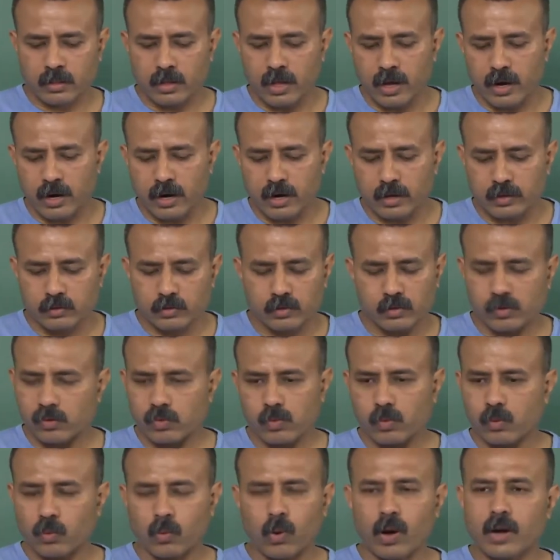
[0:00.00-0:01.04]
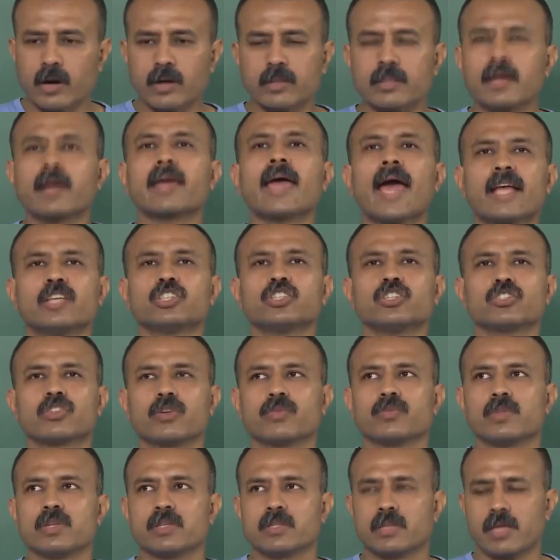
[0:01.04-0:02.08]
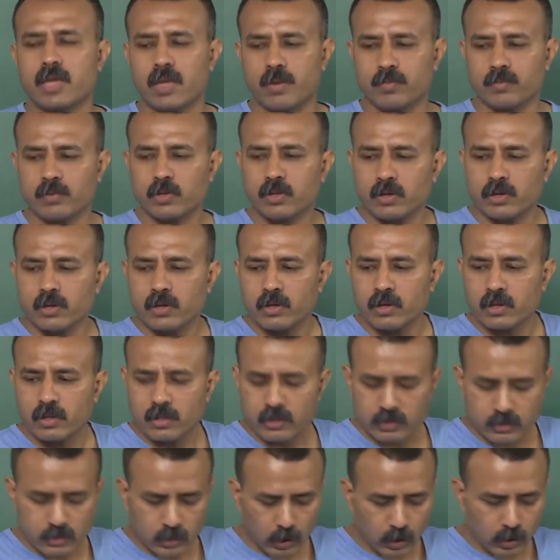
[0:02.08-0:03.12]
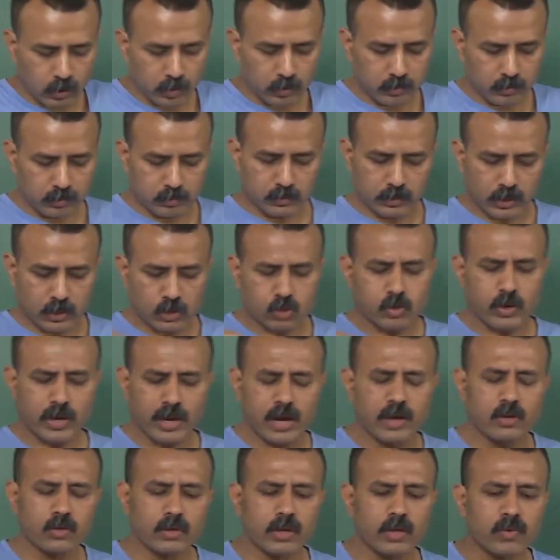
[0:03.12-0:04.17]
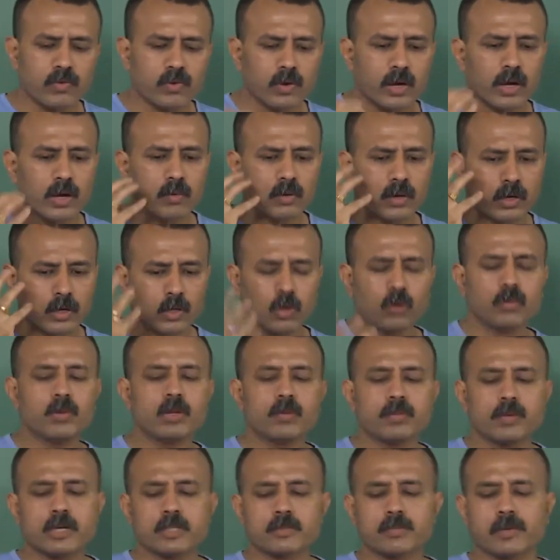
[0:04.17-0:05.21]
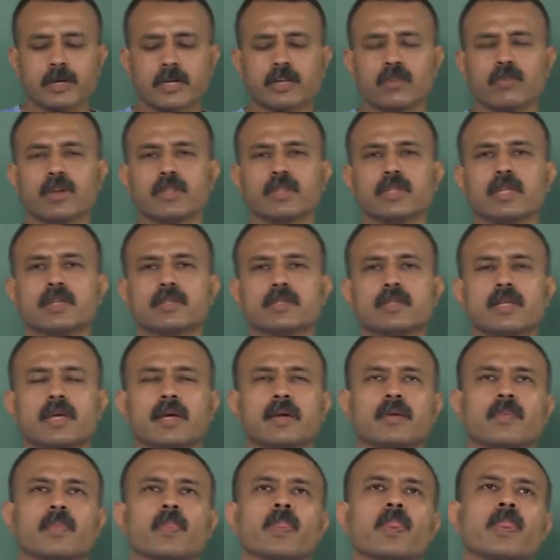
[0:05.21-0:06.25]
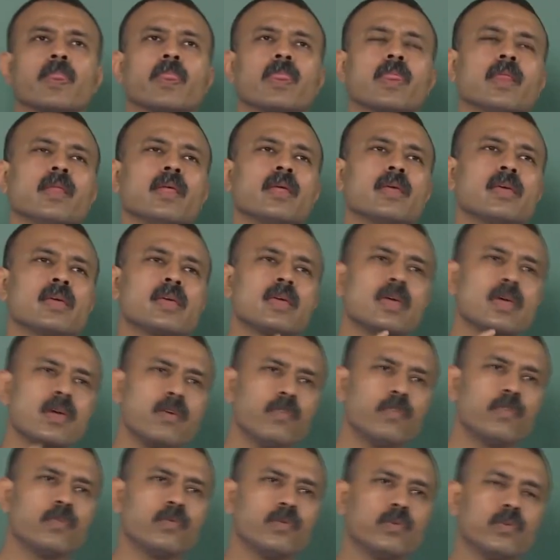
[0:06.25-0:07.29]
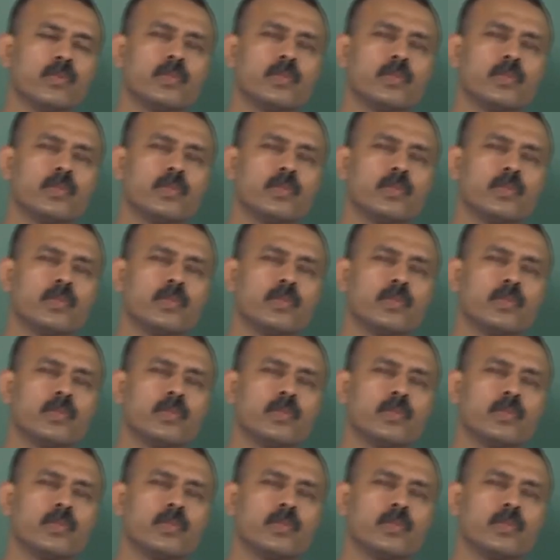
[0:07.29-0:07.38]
there are, what are the catches of this game. So just to again to give you a global perspective on this thing, if